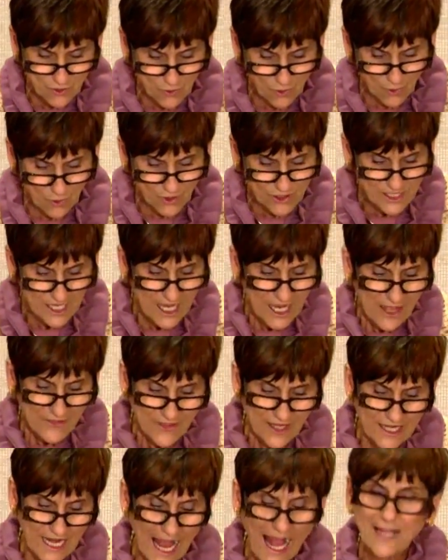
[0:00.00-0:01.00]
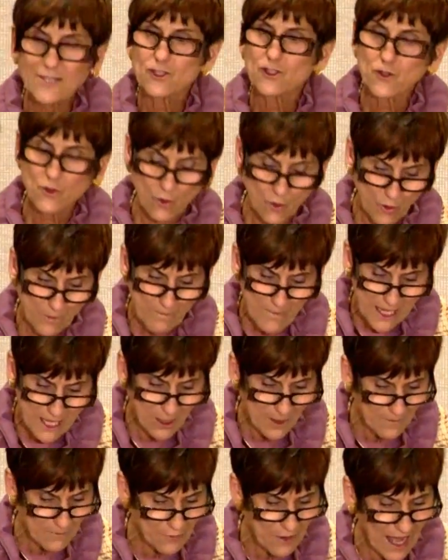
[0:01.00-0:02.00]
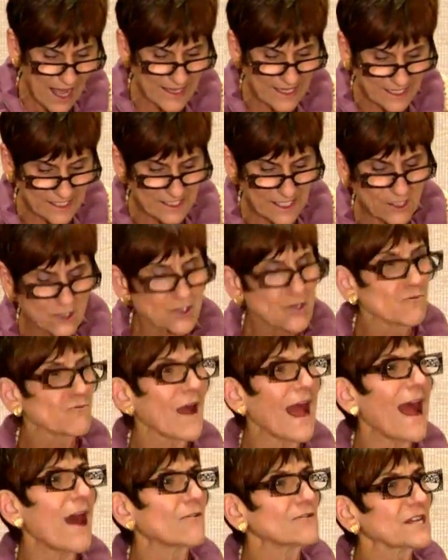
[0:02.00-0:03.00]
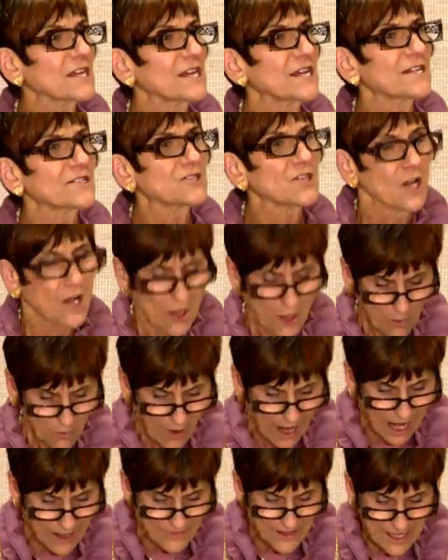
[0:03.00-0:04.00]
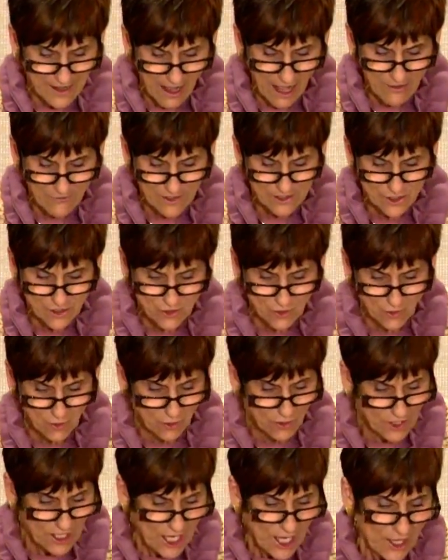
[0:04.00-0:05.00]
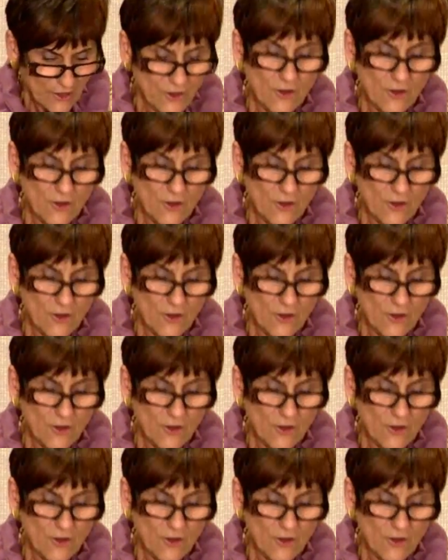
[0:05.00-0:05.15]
schools, the non school meal products that surround kids while they are at school.